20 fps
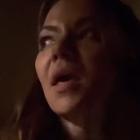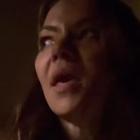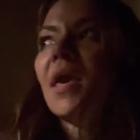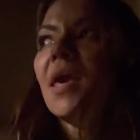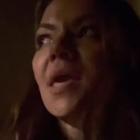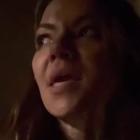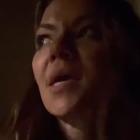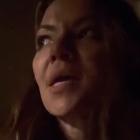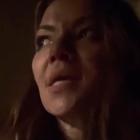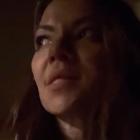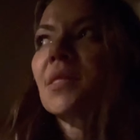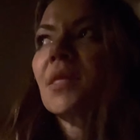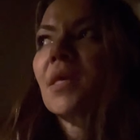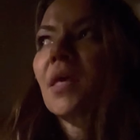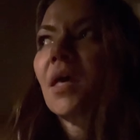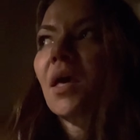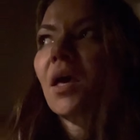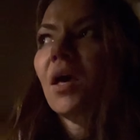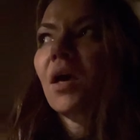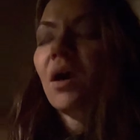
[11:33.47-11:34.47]
And
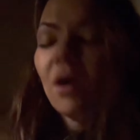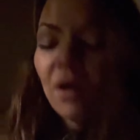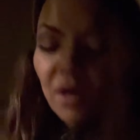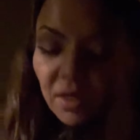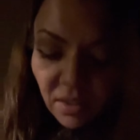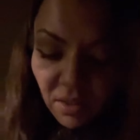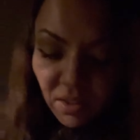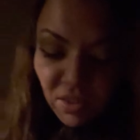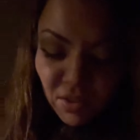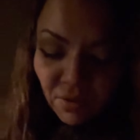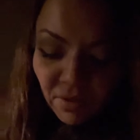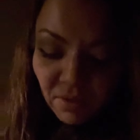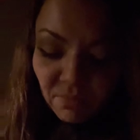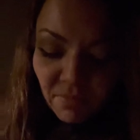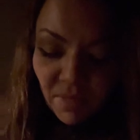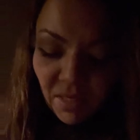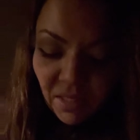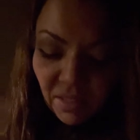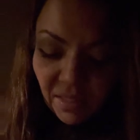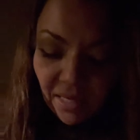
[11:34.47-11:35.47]
certain
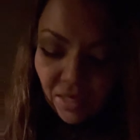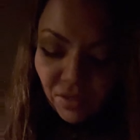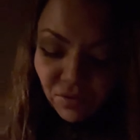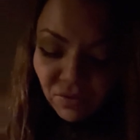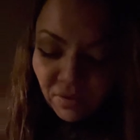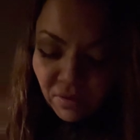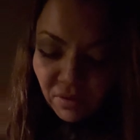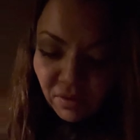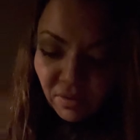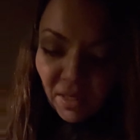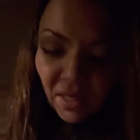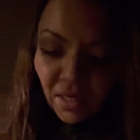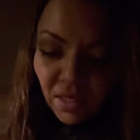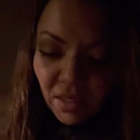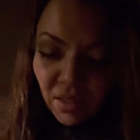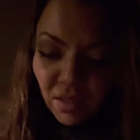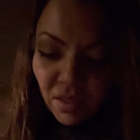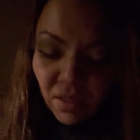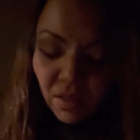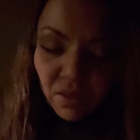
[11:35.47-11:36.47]
medications
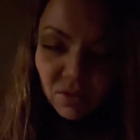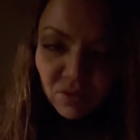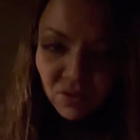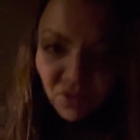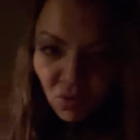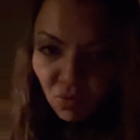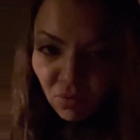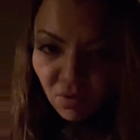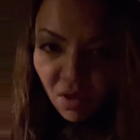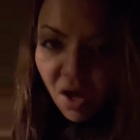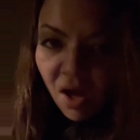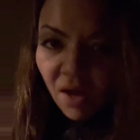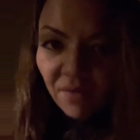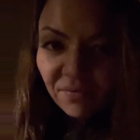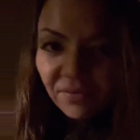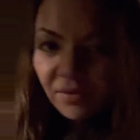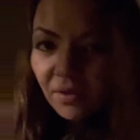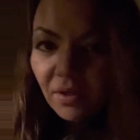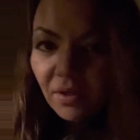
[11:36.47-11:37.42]
like Zoloft,